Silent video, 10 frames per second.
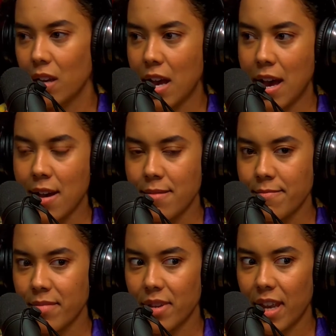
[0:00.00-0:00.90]

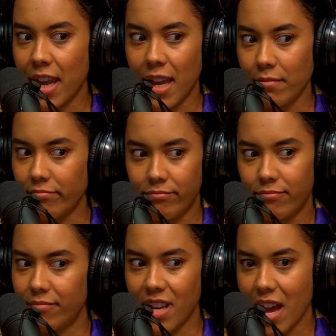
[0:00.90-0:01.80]
and
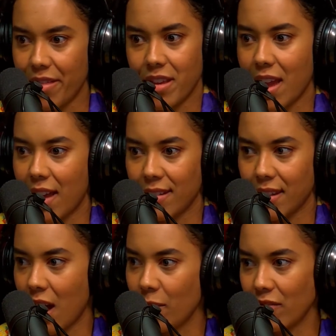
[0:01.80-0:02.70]
nothing has
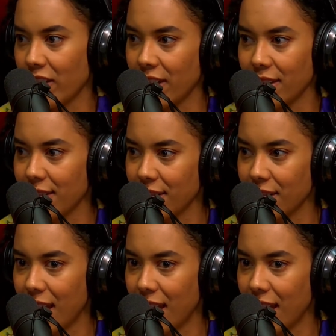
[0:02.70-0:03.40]
come of this.